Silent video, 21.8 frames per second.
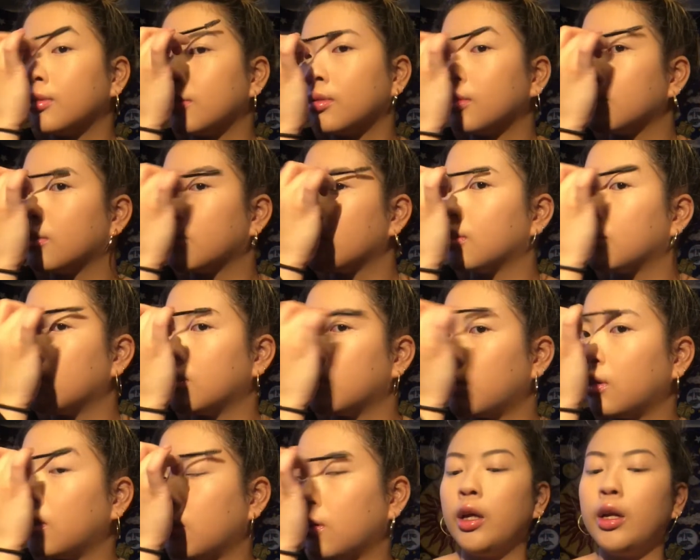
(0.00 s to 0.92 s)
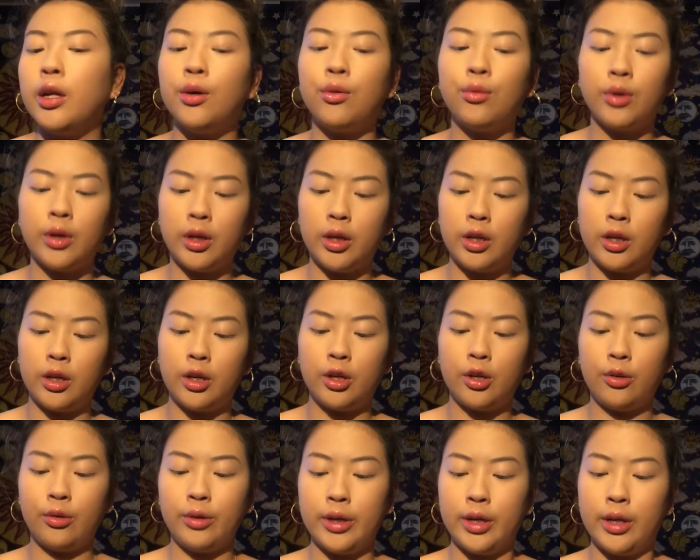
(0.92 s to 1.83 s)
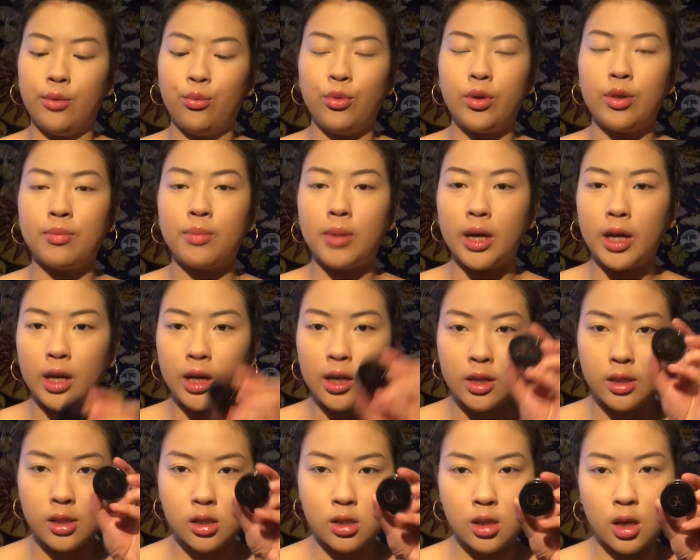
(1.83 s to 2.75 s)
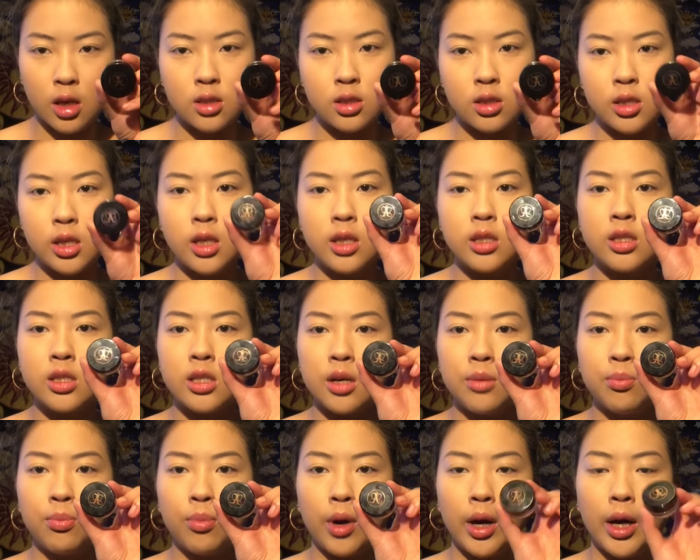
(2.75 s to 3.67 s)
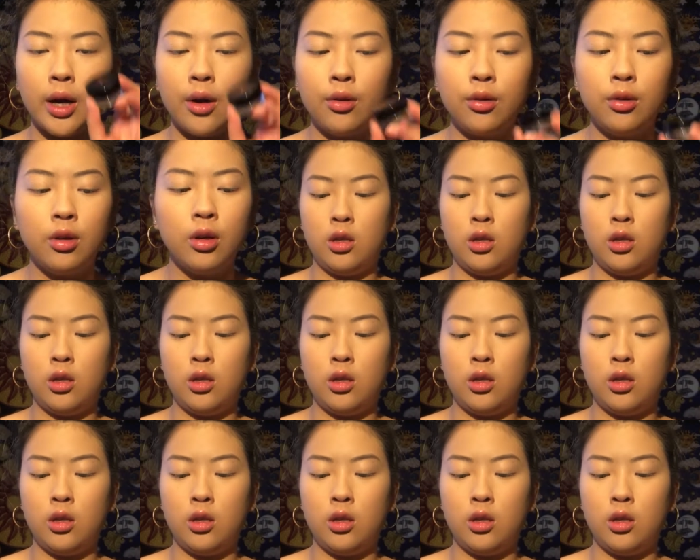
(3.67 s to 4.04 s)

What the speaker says: And then we're gonna go in with my Anastasia Dip Brow.